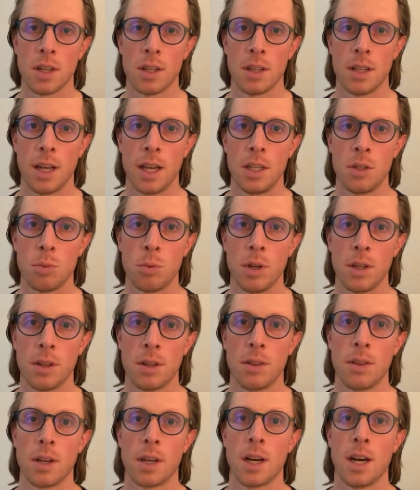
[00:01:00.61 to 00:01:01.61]
aligned
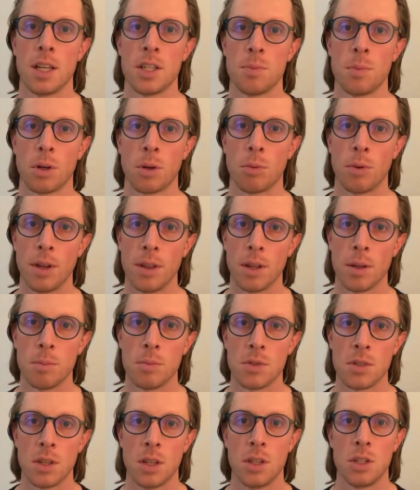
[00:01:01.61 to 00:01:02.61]
with the cosmic
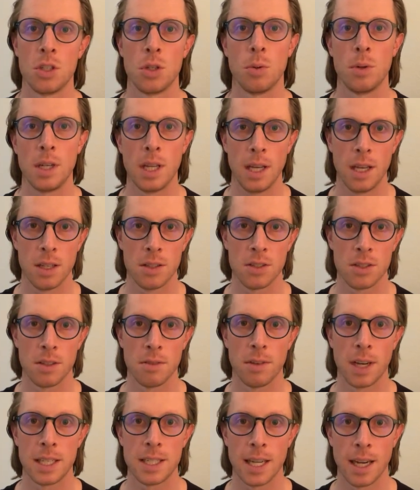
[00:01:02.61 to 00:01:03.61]
rhythms to enhance the
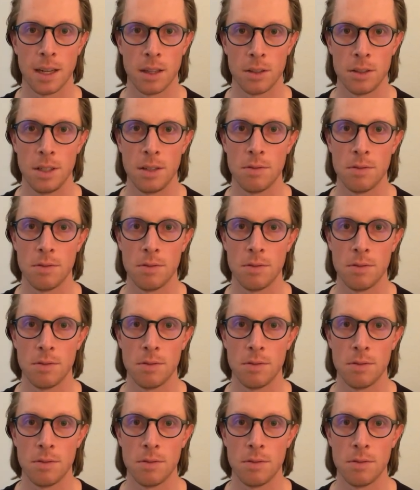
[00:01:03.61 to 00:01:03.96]
vitality